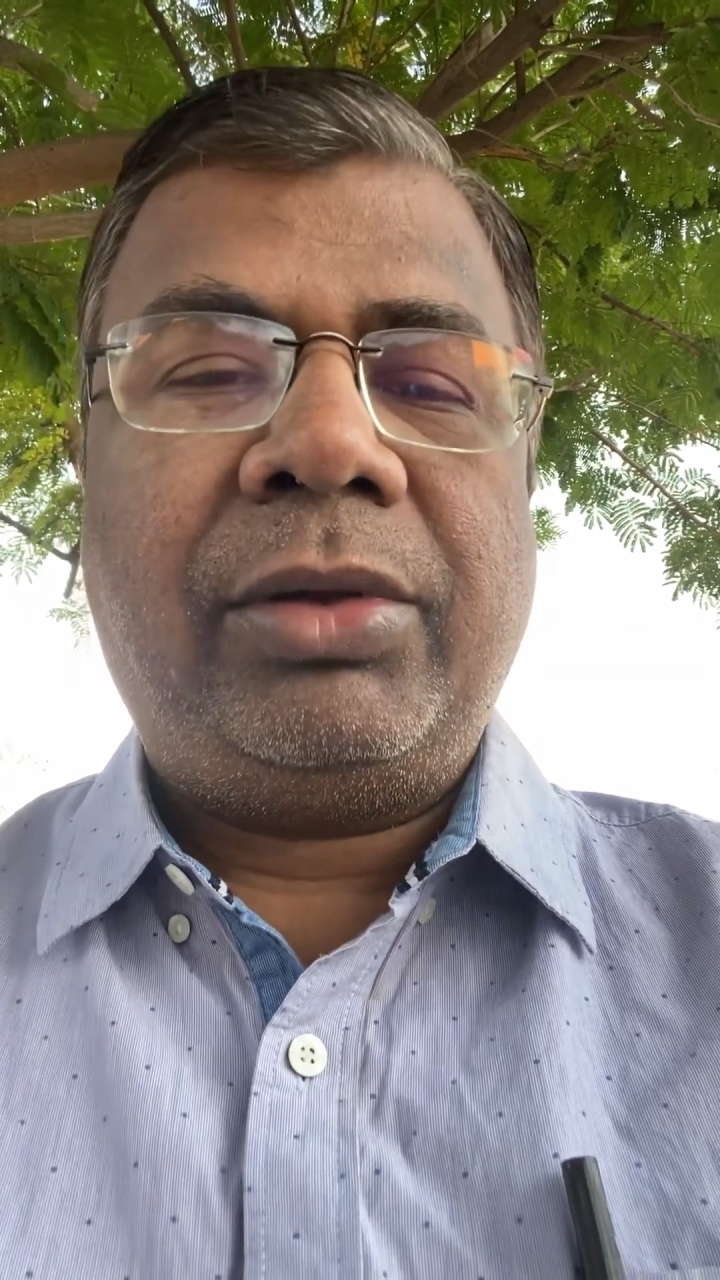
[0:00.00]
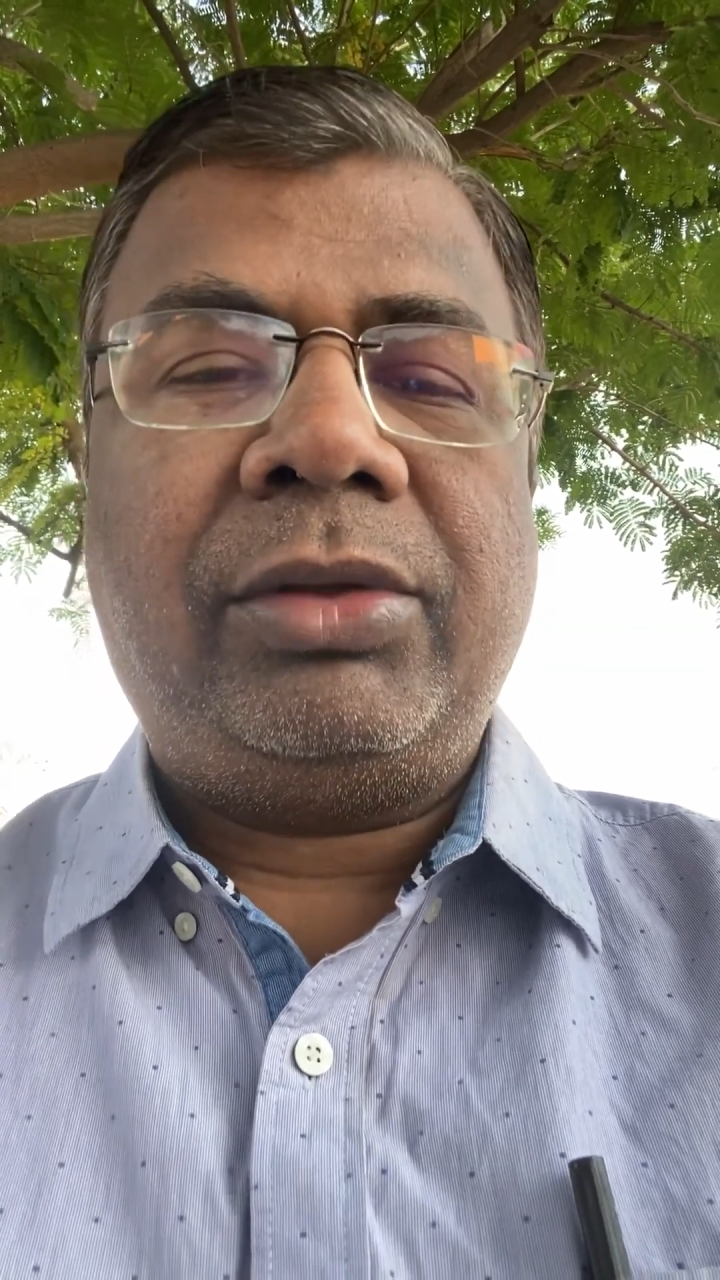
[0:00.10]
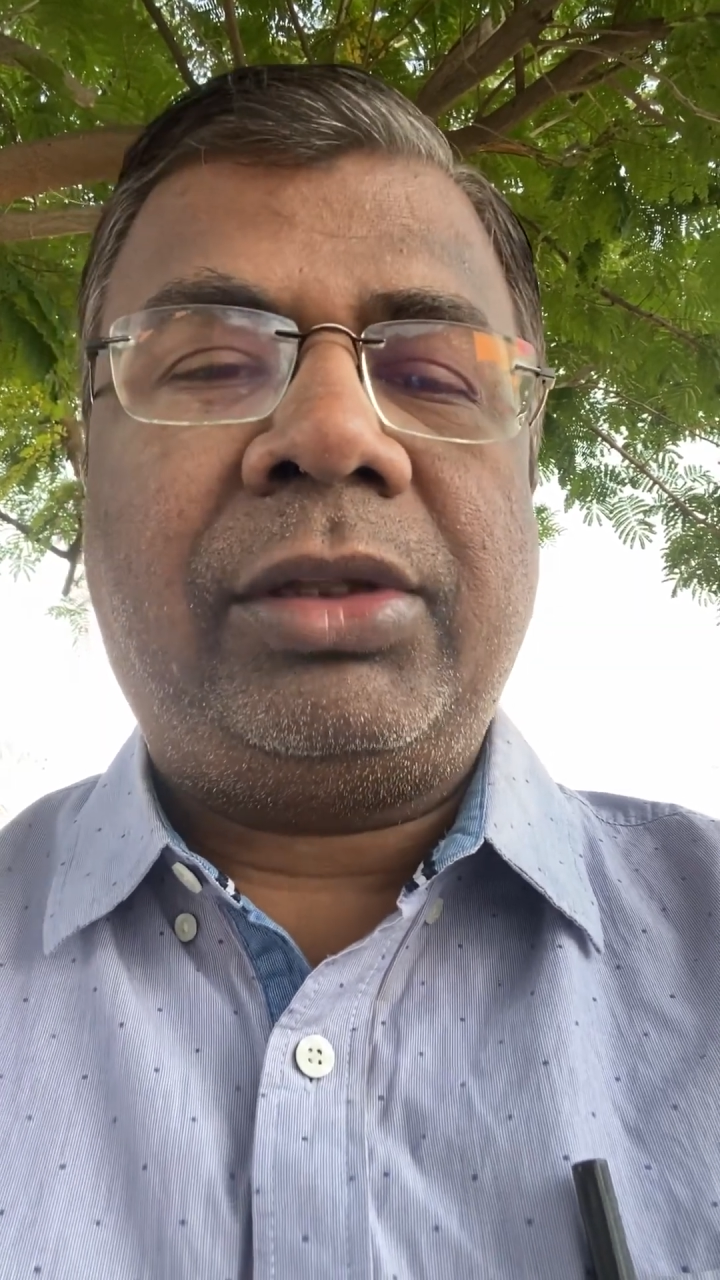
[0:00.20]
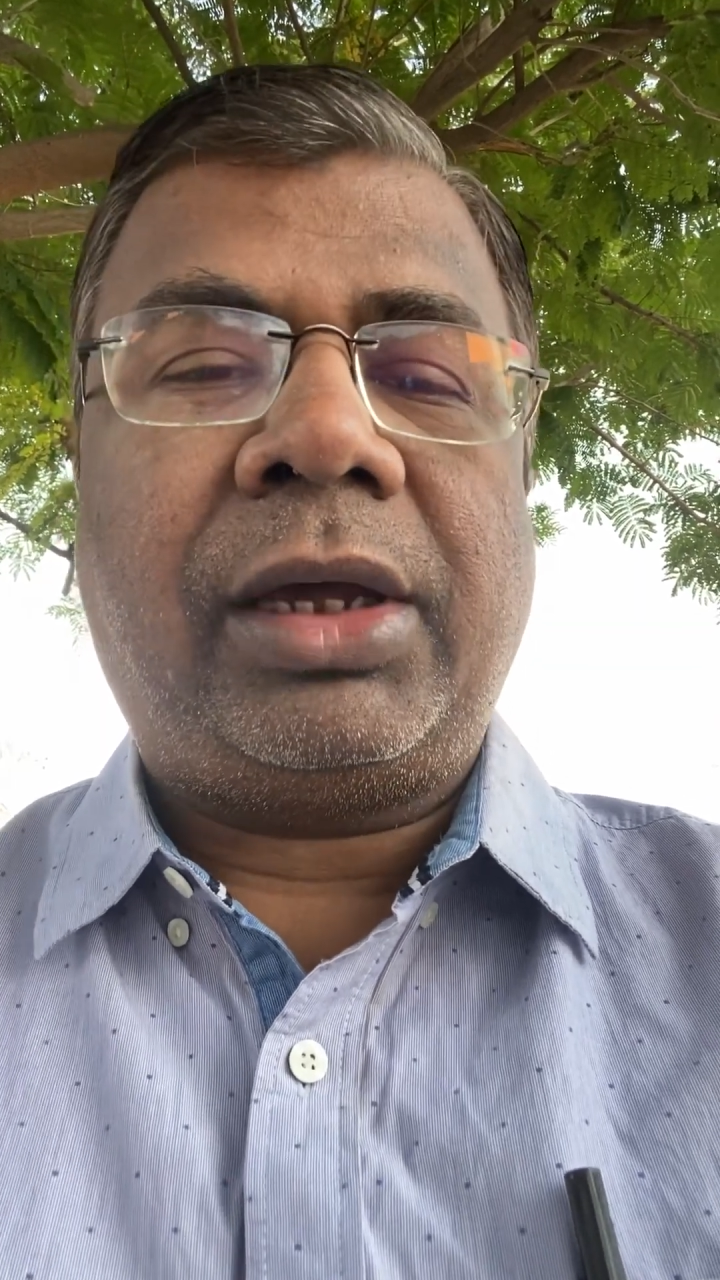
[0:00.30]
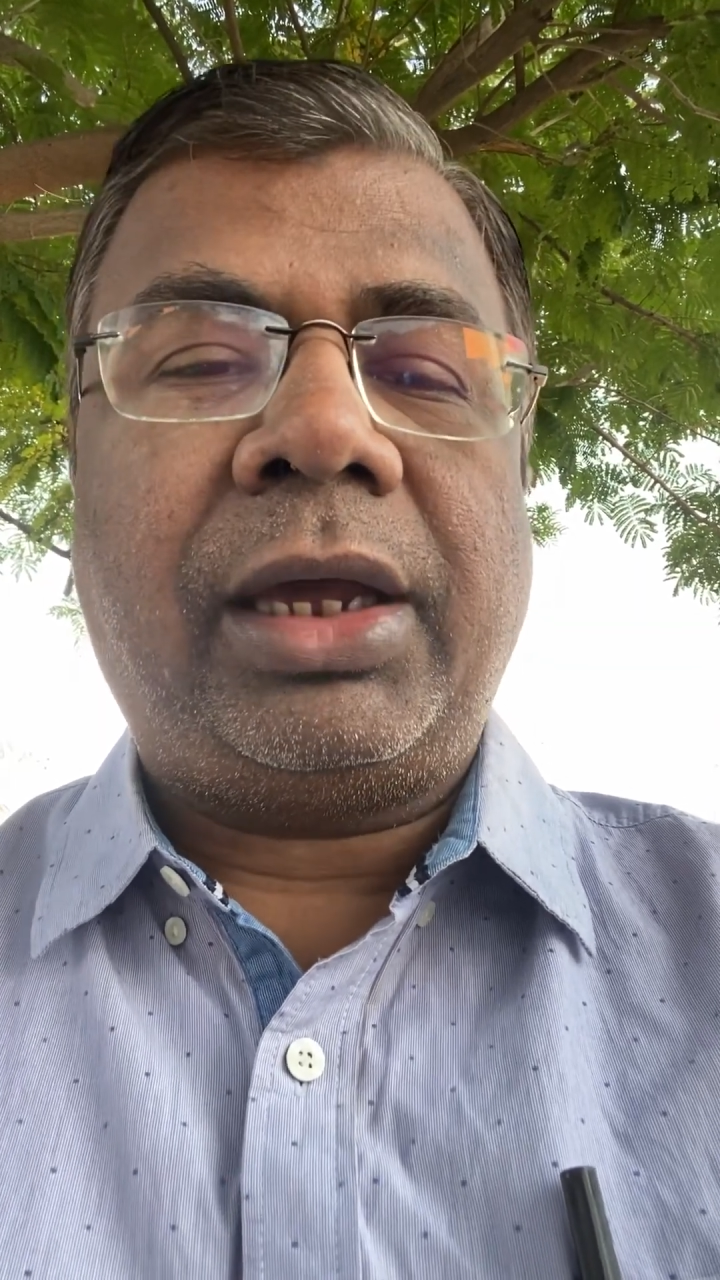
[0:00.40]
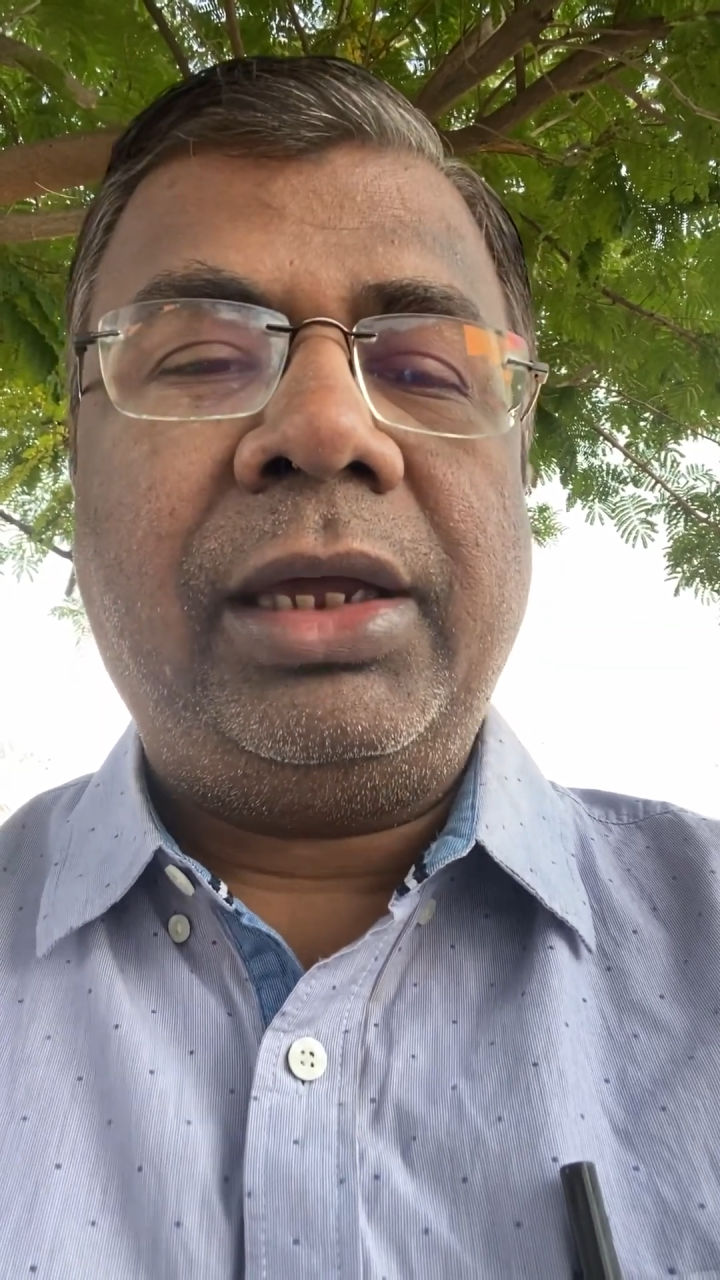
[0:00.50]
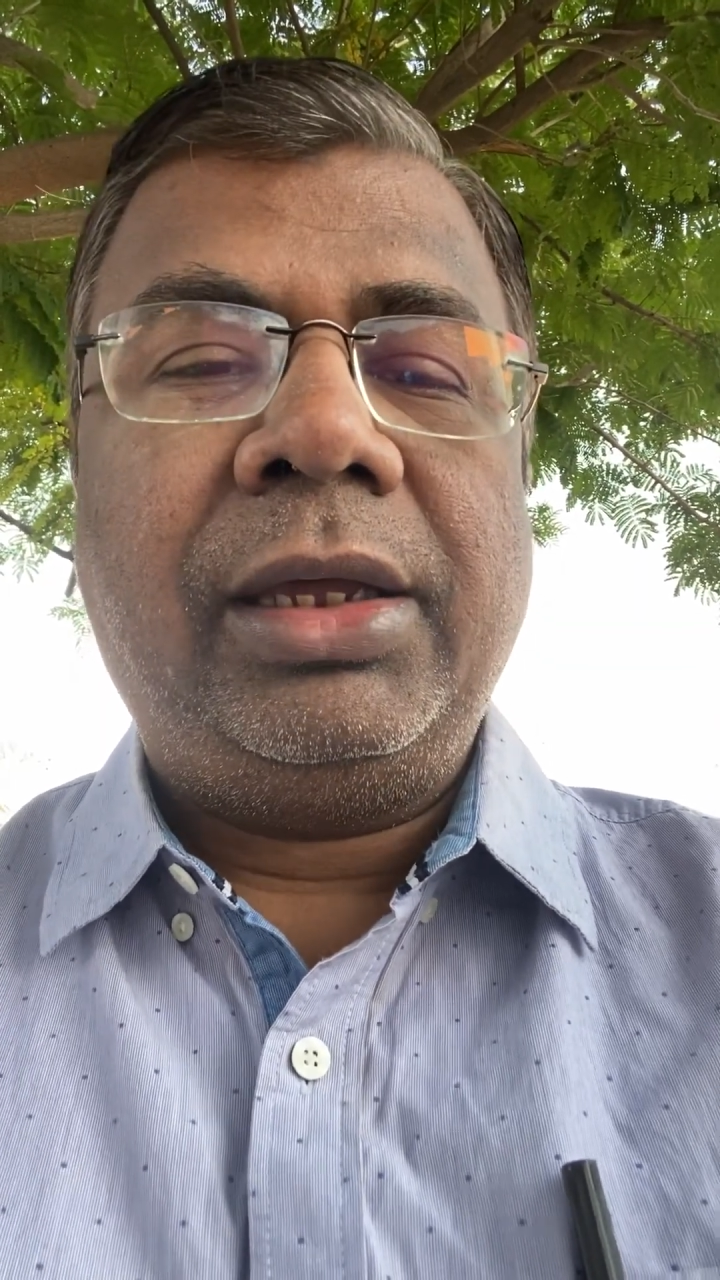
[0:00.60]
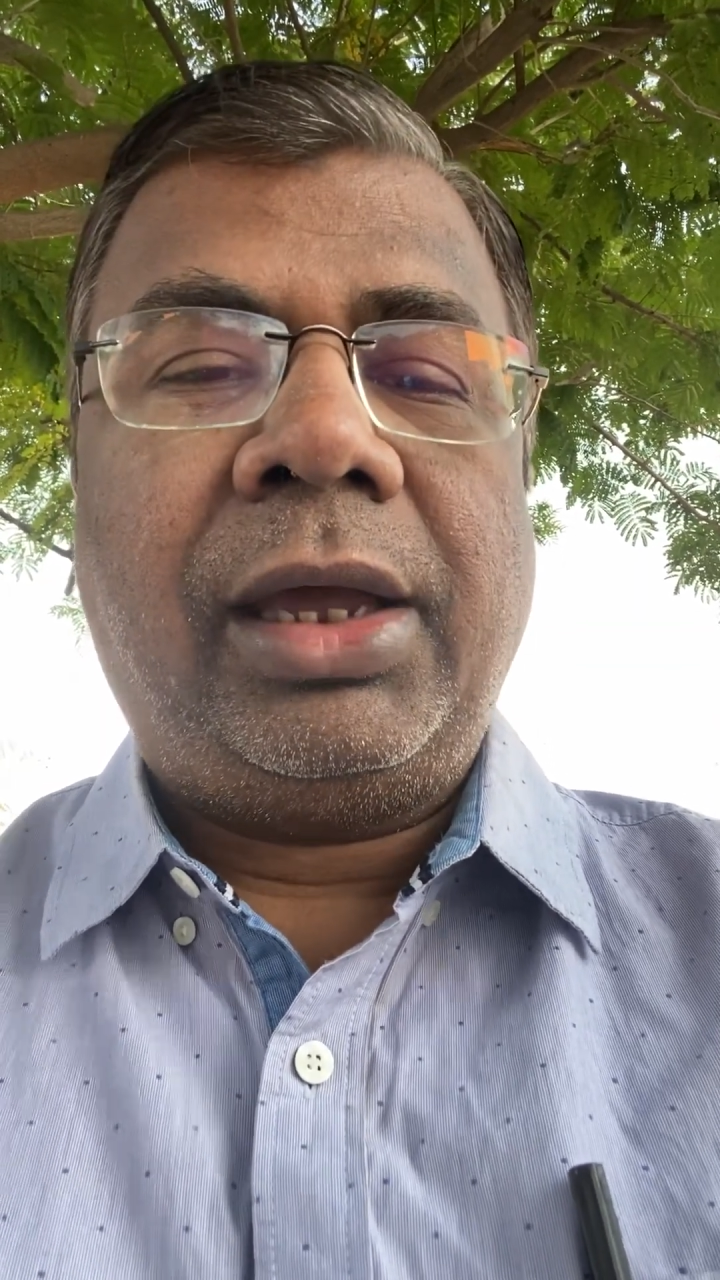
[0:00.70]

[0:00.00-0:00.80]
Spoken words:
of the thigh